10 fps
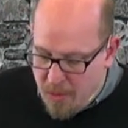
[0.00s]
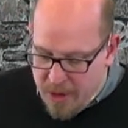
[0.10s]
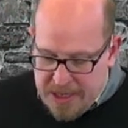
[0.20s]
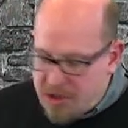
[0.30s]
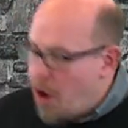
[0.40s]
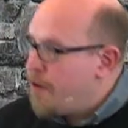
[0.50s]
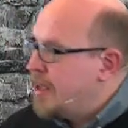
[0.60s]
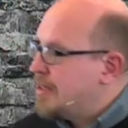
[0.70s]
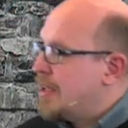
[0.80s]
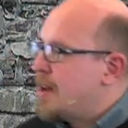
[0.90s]
what he's
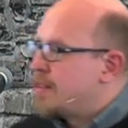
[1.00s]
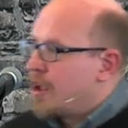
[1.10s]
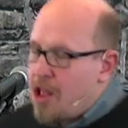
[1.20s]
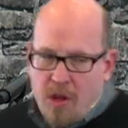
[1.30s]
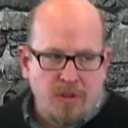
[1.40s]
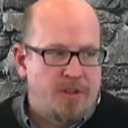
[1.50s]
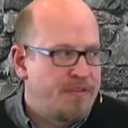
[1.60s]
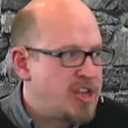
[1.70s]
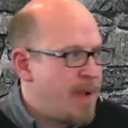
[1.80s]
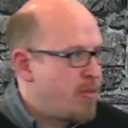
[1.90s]
already said at the close
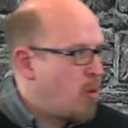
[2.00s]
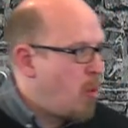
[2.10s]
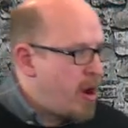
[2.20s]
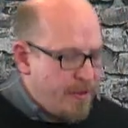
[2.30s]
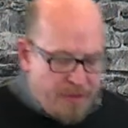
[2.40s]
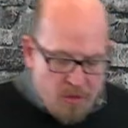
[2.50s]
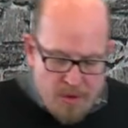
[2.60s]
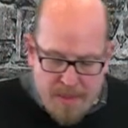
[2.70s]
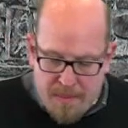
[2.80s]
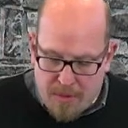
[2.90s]
of chapter one. If you
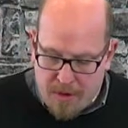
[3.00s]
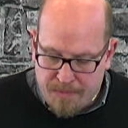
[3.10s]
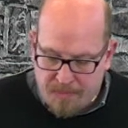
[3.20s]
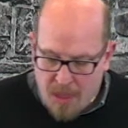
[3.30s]
remember,